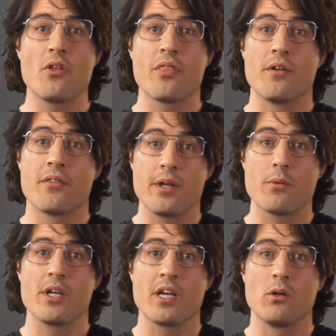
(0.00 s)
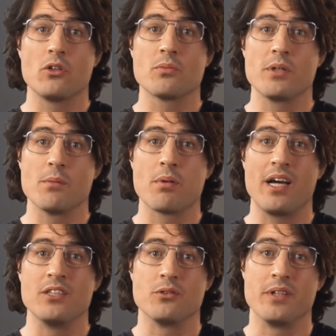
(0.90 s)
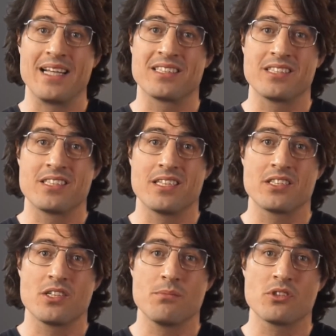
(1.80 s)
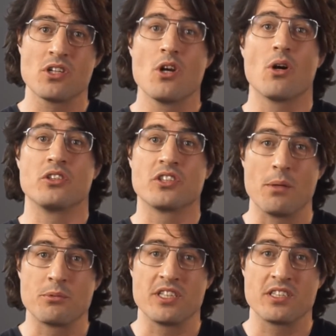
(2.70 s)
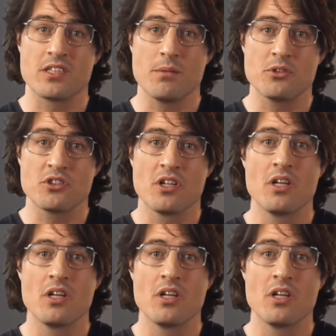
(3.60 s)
the theory can also be applied to nested systems or subsystems,